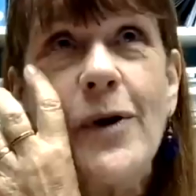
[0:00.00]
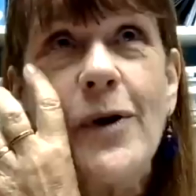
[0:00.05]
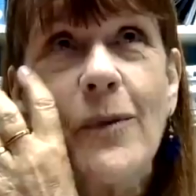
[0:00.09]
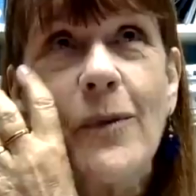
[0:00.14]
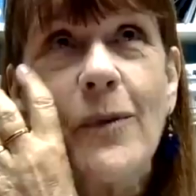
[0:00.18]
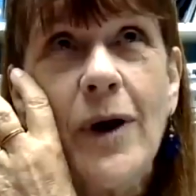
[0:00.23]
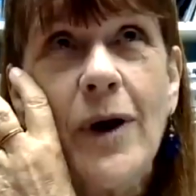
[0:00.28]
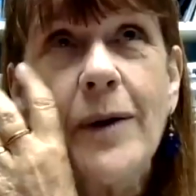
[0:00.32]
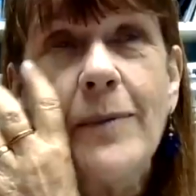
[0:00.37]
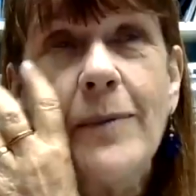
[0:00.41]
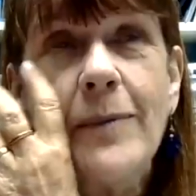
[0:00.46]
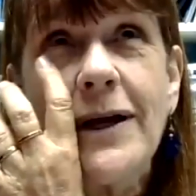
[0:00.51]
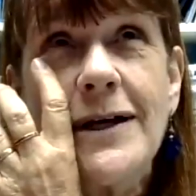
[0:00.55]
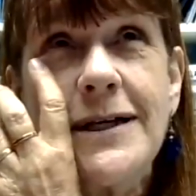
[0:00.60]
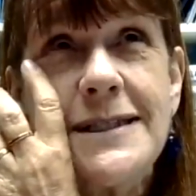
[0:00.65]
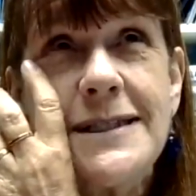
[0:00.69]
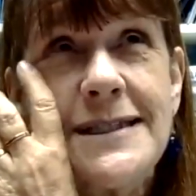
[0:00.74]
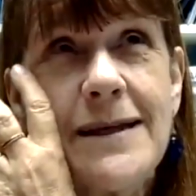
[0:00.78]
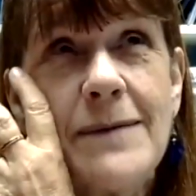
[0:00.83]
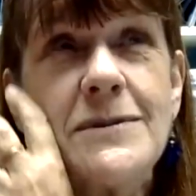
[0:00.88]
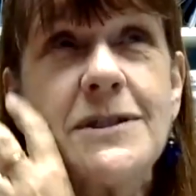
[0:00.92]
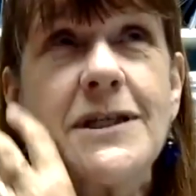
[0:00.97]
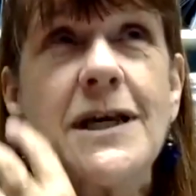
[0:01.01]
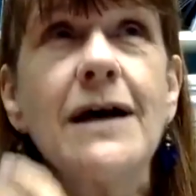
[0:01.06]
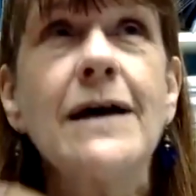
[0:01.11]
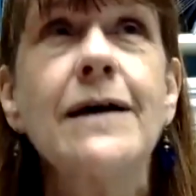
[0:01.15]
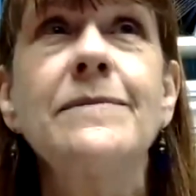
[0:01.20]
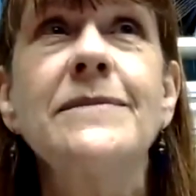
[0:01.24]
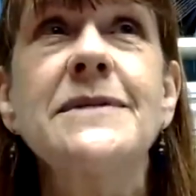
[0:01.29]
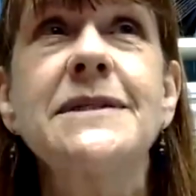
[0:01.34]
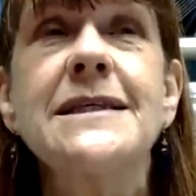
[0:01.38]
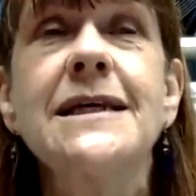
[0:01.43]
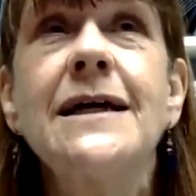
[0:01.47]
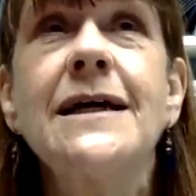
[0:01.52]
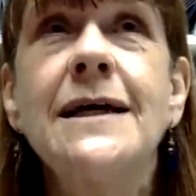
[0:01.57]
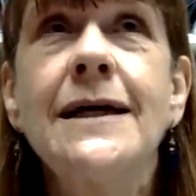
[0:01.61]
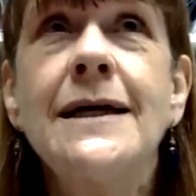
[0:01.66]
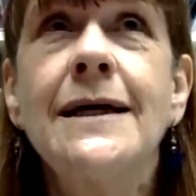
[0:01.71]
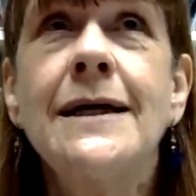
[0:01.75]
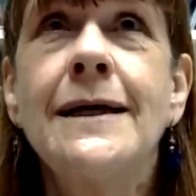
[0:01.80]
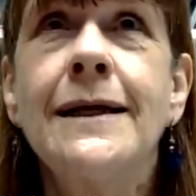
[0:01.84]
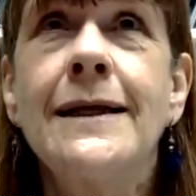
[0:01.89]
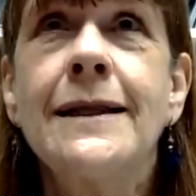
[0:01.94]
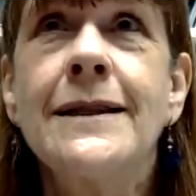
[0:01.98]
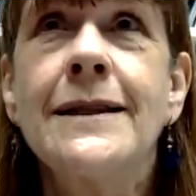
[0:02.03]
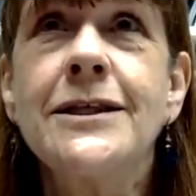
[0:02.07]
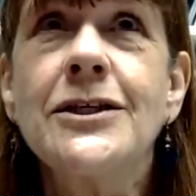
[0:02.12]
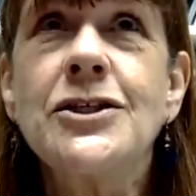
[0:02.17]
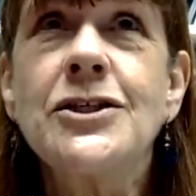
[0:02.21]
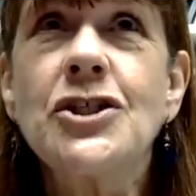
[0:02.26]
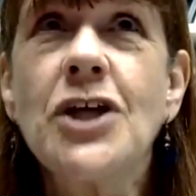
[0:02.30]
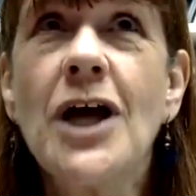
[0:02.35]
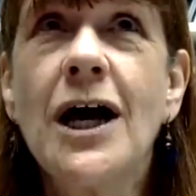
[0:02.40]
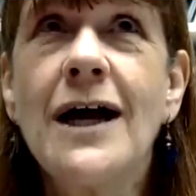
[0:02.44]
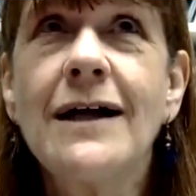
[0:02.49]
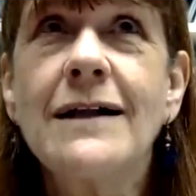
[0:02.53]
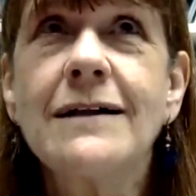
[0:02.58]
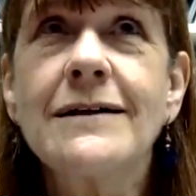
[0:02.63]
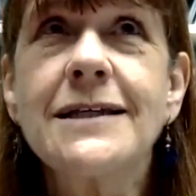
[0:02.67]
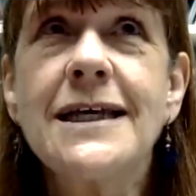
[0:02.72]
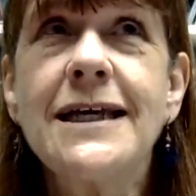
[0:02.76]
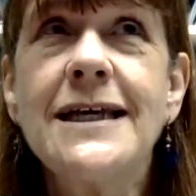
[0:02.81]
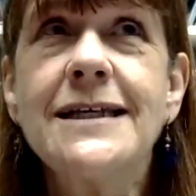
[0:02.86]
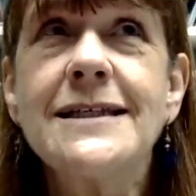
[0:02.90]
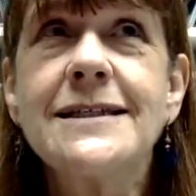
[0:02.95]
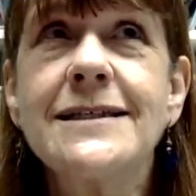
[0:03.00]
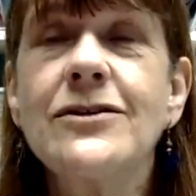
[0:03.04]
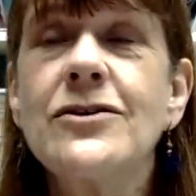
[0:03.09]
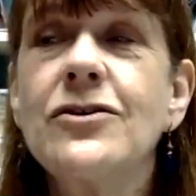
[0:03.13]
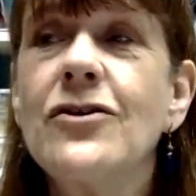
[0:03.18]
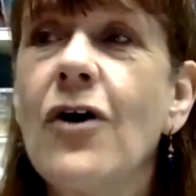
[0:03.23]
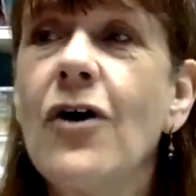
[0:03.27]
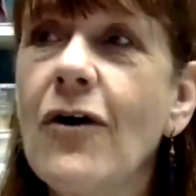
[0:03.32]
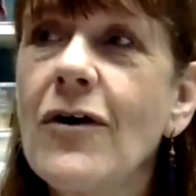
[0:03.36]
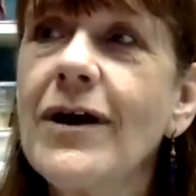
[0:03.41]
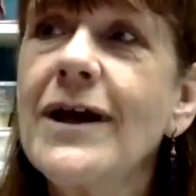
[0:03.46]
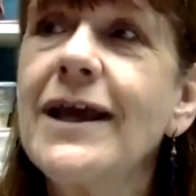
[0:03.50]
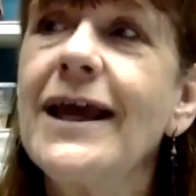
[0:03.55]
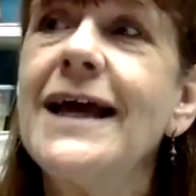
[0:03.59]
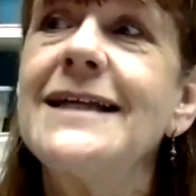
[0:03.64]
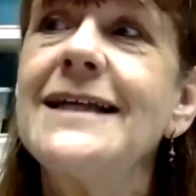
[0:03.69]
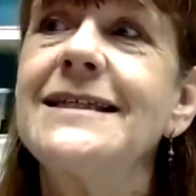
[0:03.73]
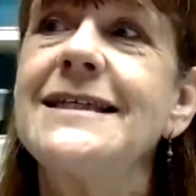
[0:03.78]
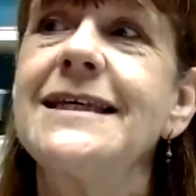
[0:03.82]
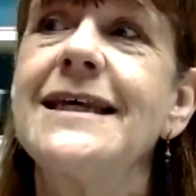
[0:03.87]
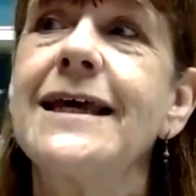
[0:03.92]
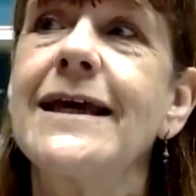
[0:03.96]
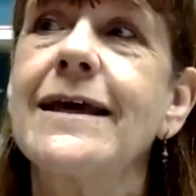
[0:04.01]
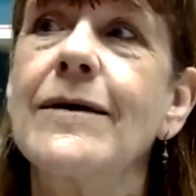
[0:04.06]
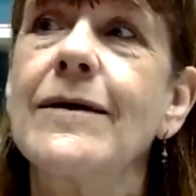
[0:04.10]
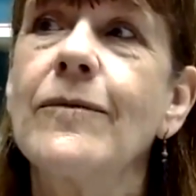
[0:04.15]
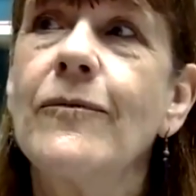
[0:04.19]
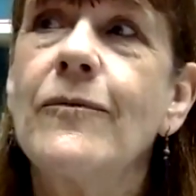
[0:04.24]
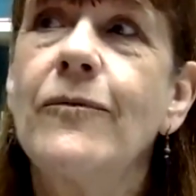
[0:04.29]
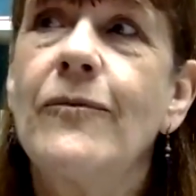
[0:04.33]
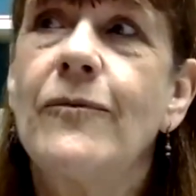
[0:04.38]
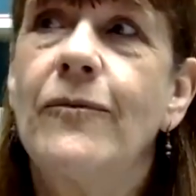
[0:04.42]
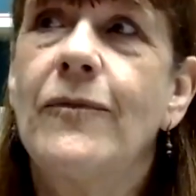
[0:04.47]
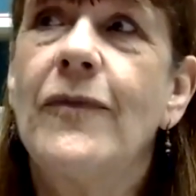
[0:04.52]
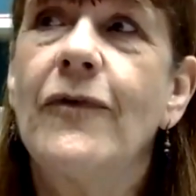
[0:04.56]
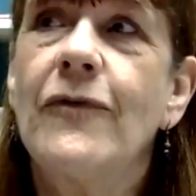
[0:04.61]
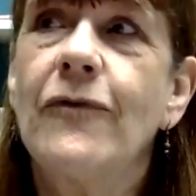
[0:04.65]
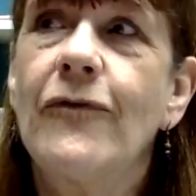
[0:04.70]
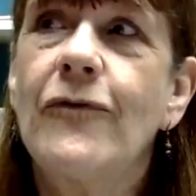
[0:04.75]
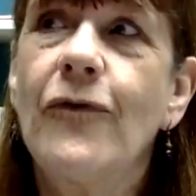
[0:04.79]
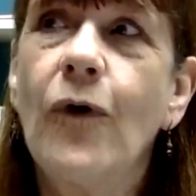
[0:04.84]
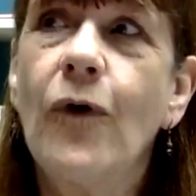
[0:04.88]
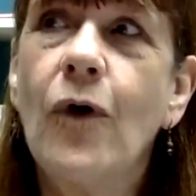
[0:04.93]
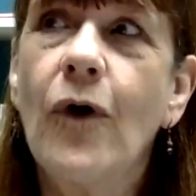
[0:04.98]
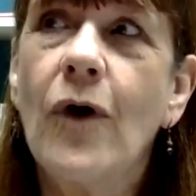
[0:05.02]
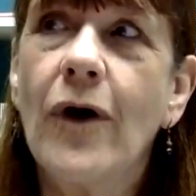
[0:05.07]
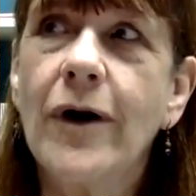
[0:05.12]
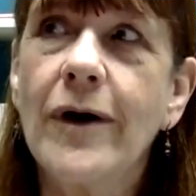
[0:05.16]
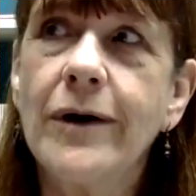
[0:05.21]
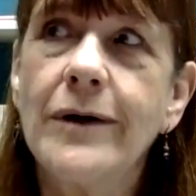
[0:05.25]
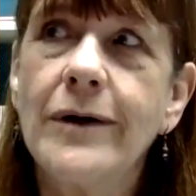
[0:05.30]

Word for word: word because sometimes the child is not getting for